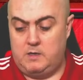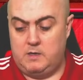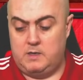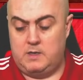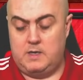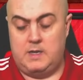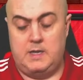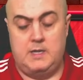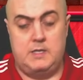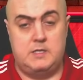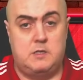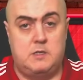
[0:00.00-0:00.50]

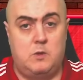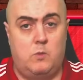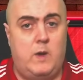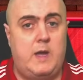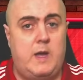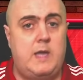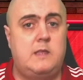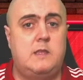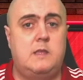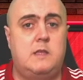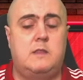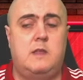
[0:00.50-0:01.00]
on is the
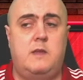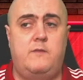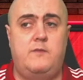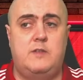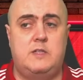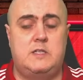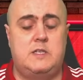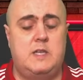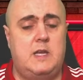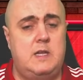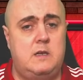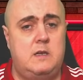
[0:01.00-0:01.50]
way that they've
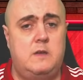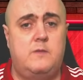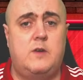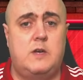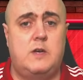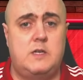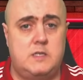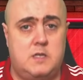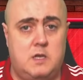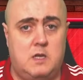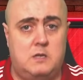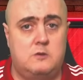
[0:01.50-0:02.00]

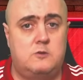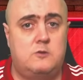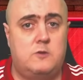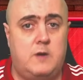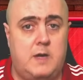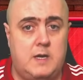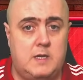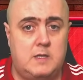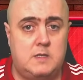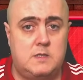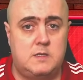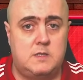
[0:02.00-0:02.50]
incentivized
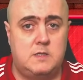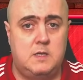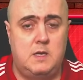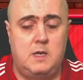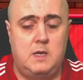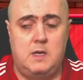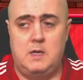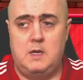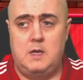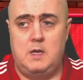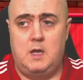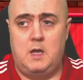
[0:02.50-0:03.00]
contracts.
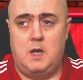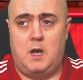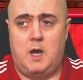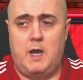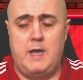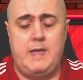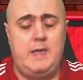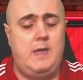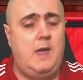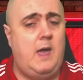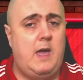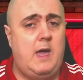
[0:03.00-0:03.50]

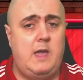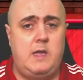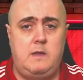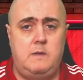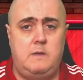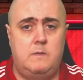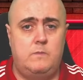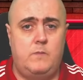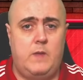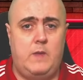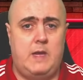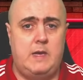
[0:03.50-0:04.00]
I
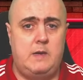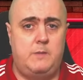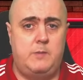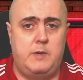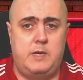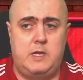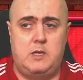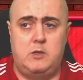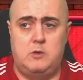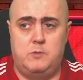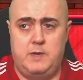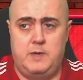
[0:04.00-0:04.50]
hate
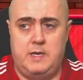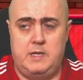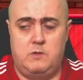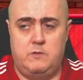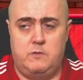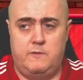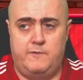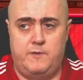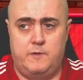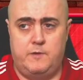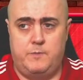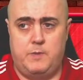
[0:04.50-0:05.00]
anybody coming
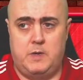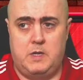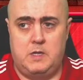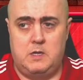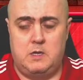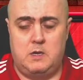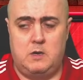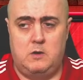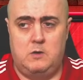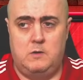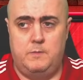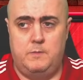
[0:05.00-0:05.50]
into a
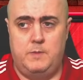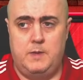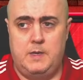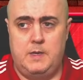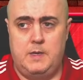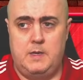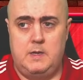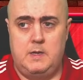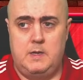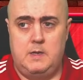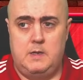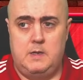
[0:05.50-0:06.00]
football club
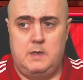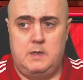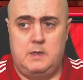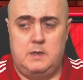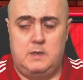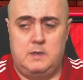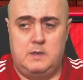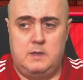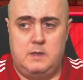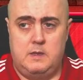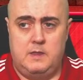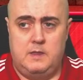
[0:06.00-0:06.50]

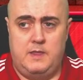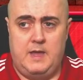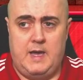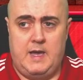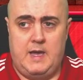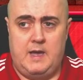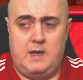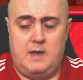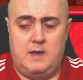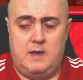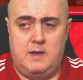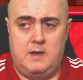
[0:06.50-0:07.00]

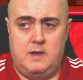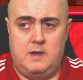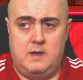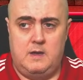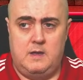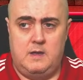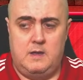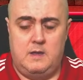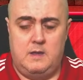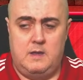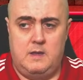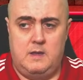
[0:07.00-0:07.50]
that
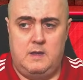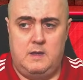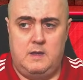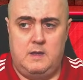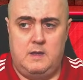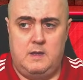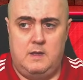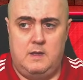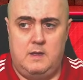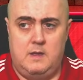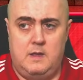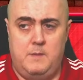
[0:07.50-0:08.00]

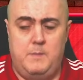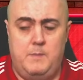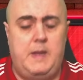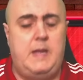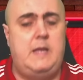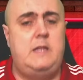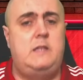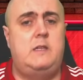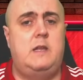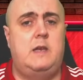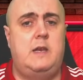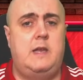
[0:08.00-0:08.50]

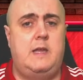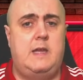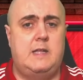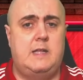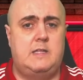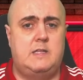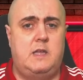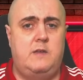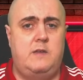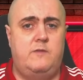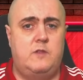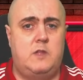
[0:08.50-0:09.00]
immediately
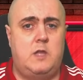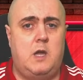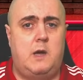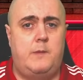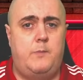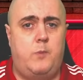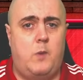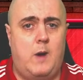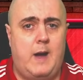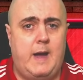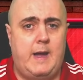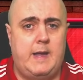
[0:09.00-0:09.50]
gets given
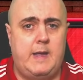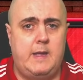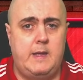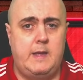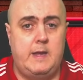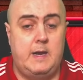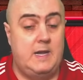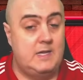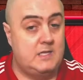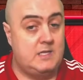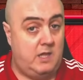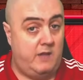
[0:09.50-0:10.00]
top whack
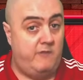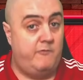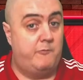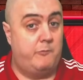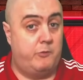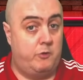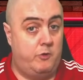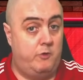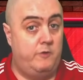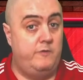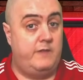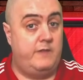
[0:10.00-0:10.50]
unless
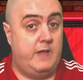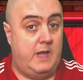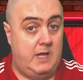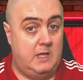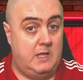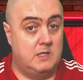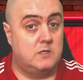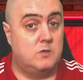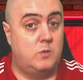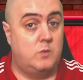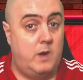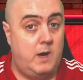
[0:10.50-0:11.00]
they've proved it
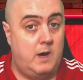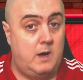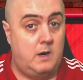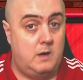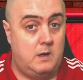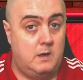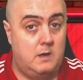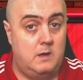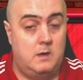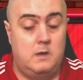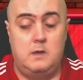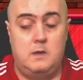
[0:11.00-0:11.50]
elsewhere.